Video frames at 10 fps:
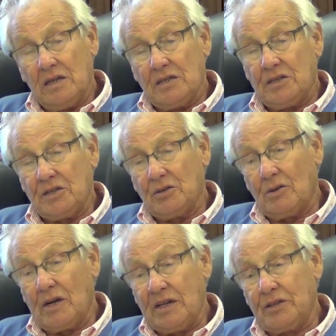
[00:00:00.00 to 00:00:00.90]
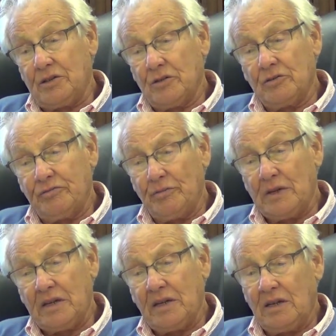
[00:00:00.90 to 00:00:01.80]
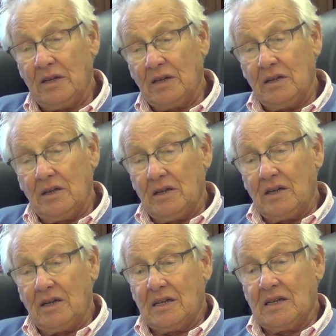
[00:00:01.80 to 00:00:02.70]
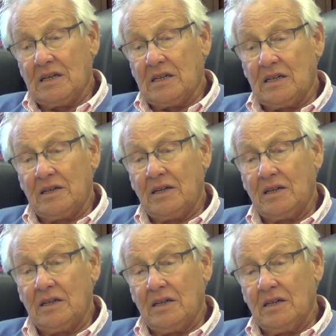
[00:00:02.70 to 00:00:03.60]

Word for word: So I drove my car